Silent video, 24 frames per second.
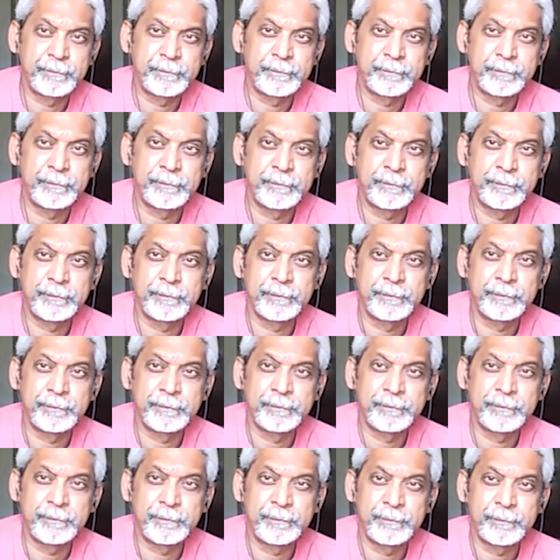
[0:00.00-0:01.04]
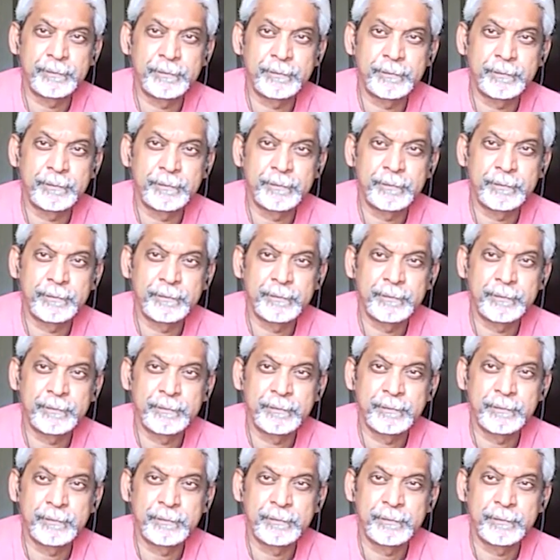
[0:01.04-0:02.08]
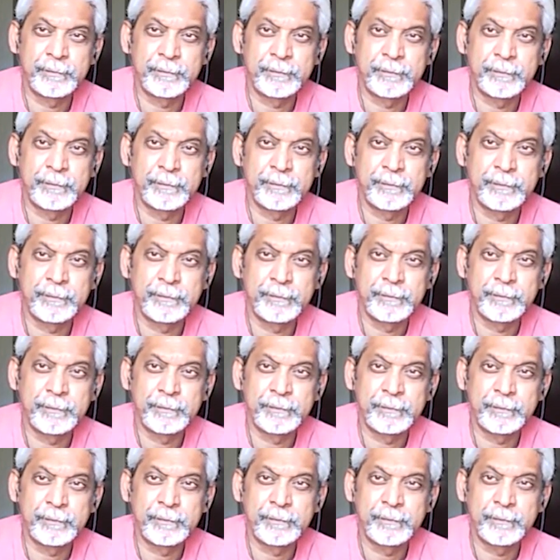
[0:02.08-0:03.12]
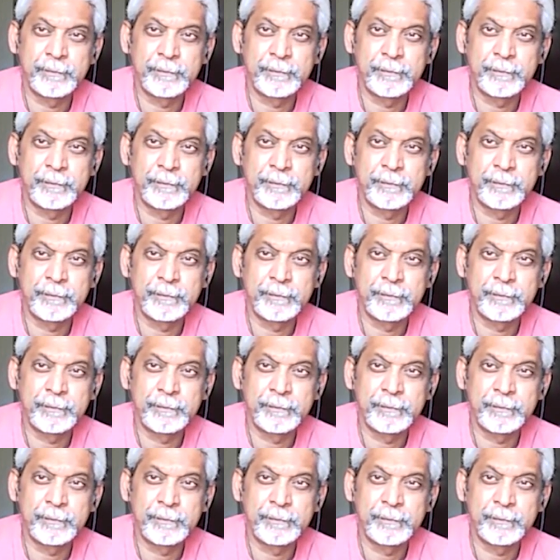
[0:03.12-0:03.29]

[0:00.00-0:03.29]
The person shown says nothing.